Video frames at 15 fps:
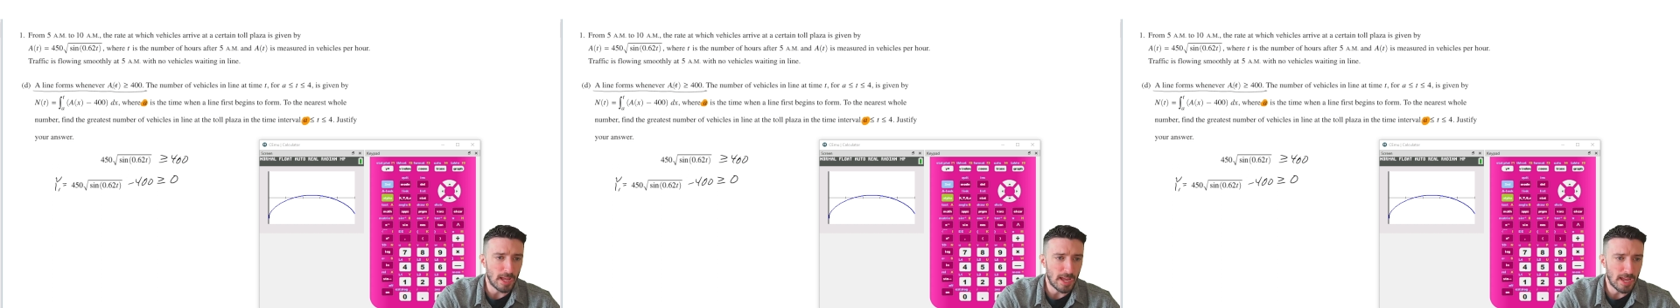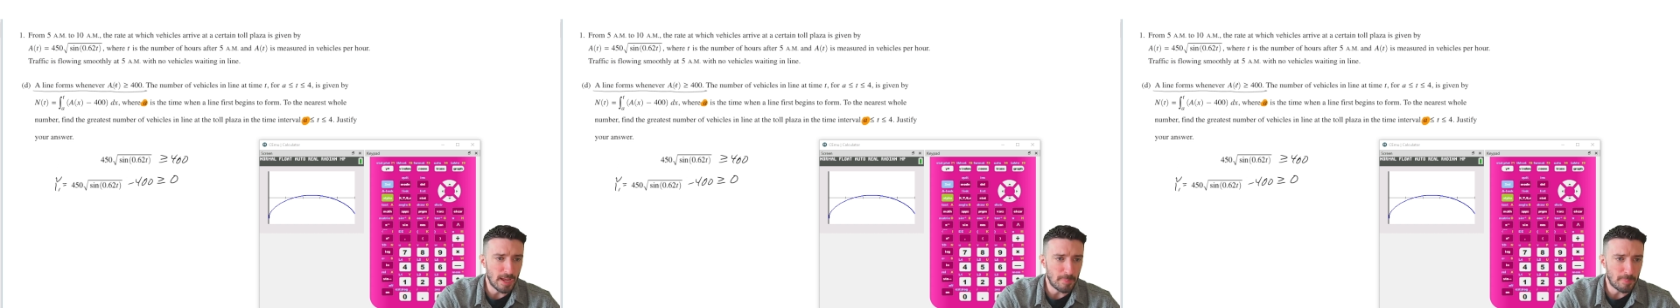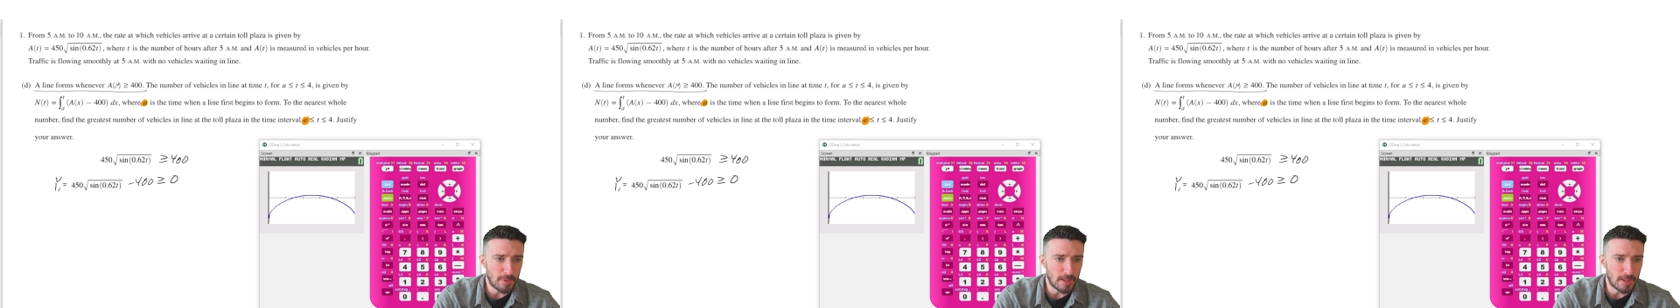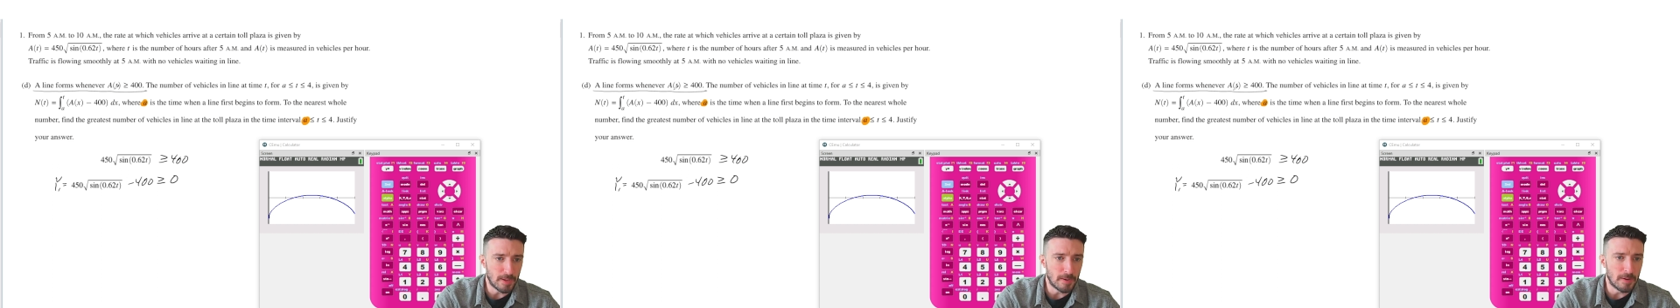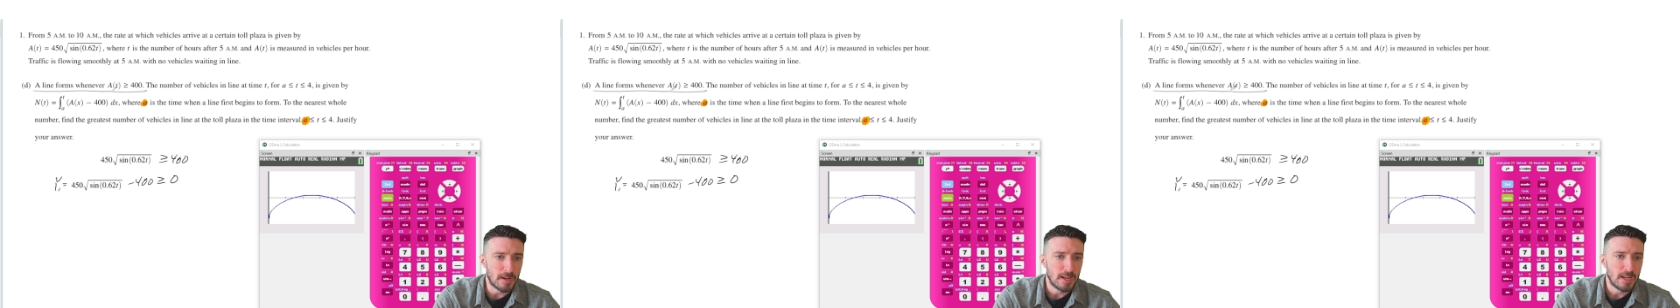
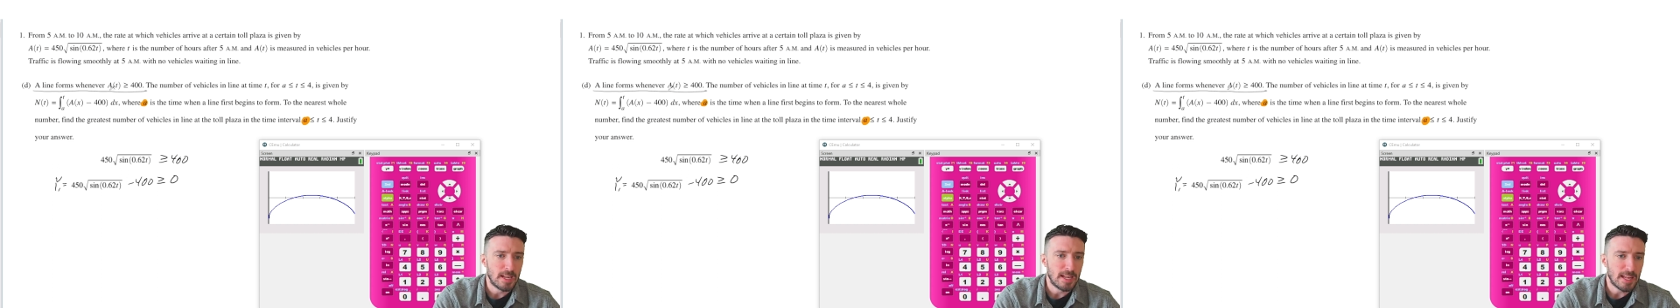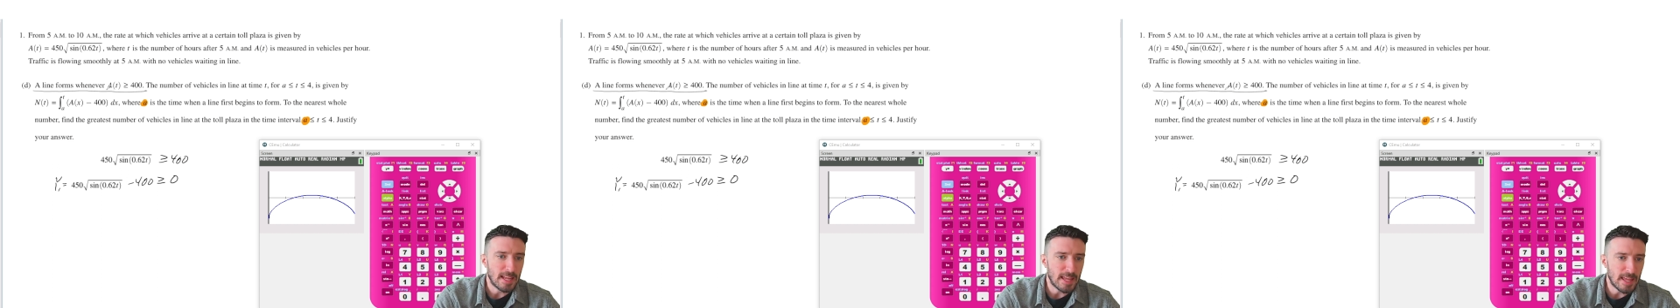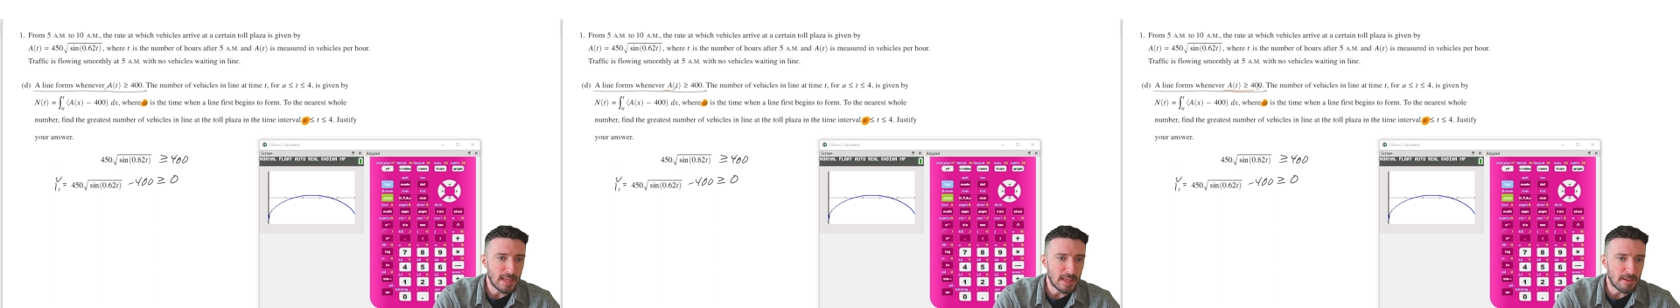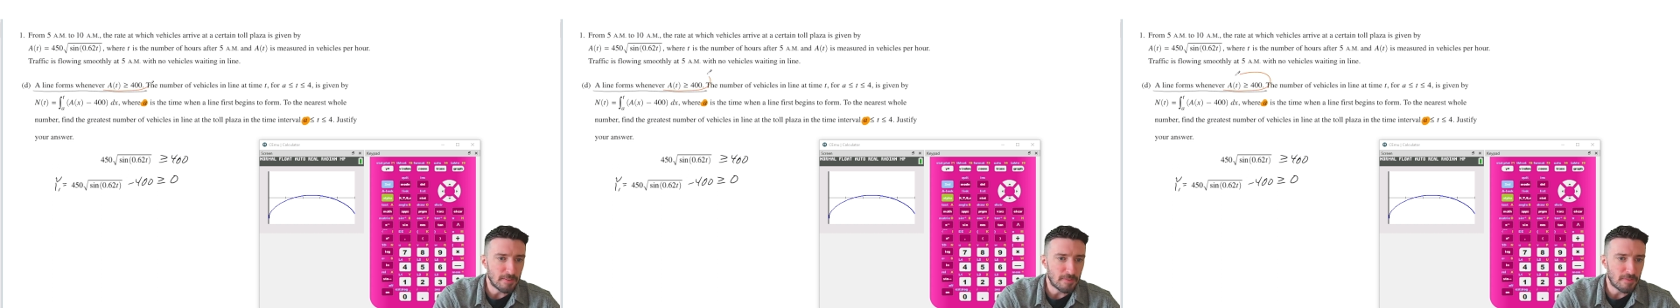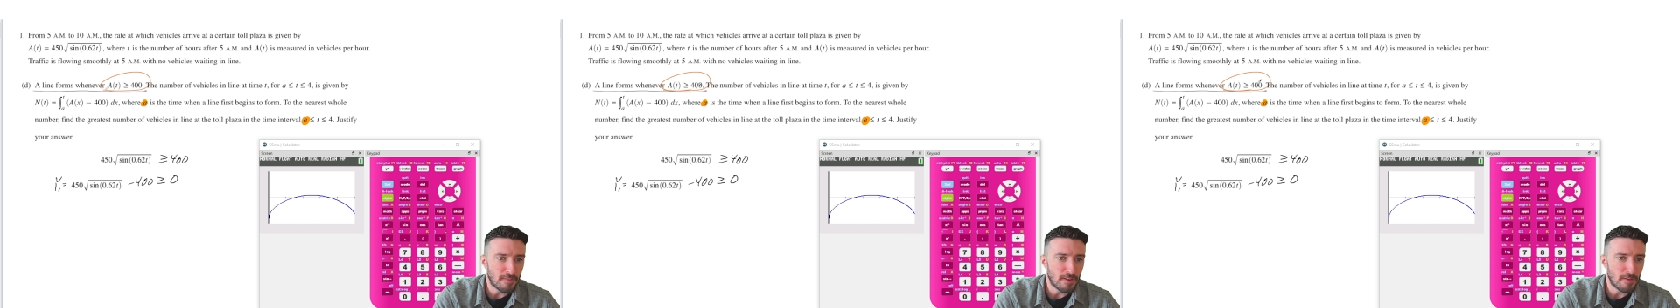happen
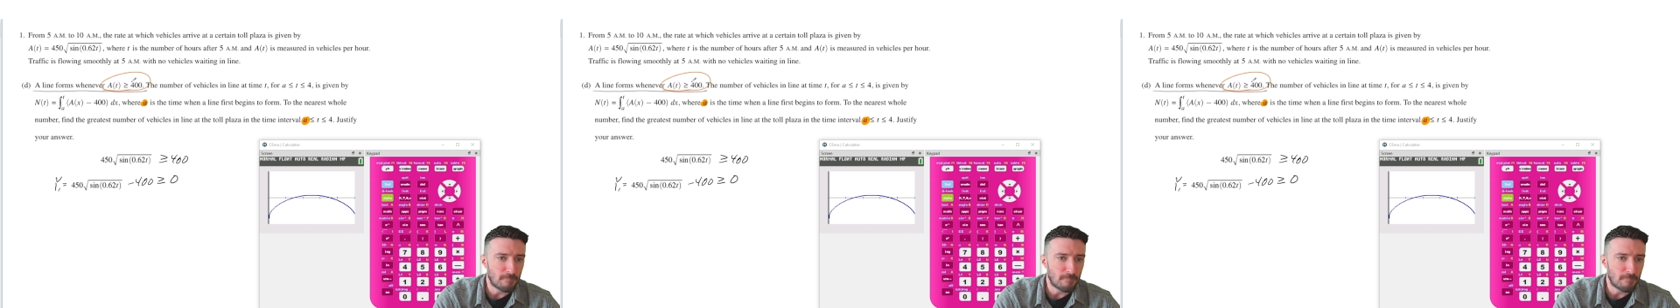if